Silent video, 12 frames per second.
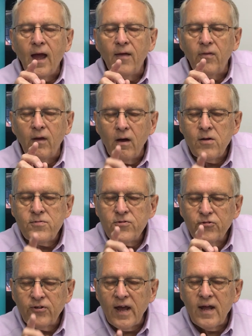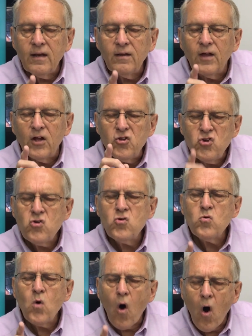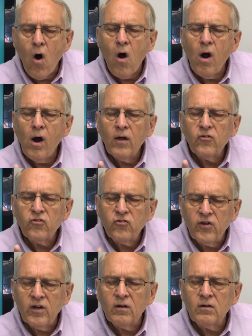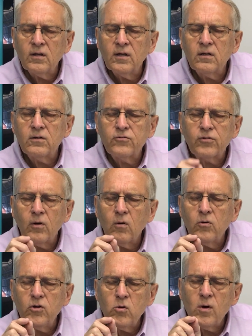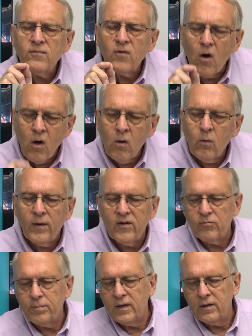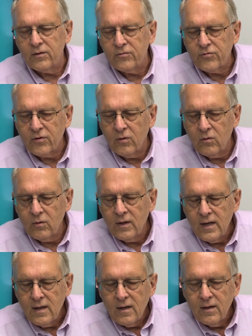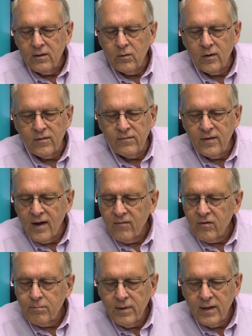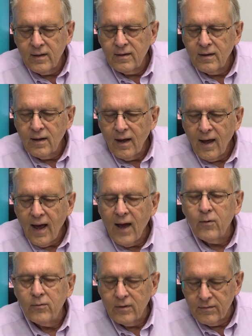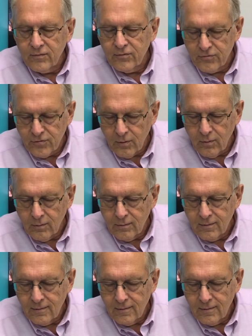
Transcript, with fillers: and the understanding that you are still in control. You have always been in control you have never been out of control.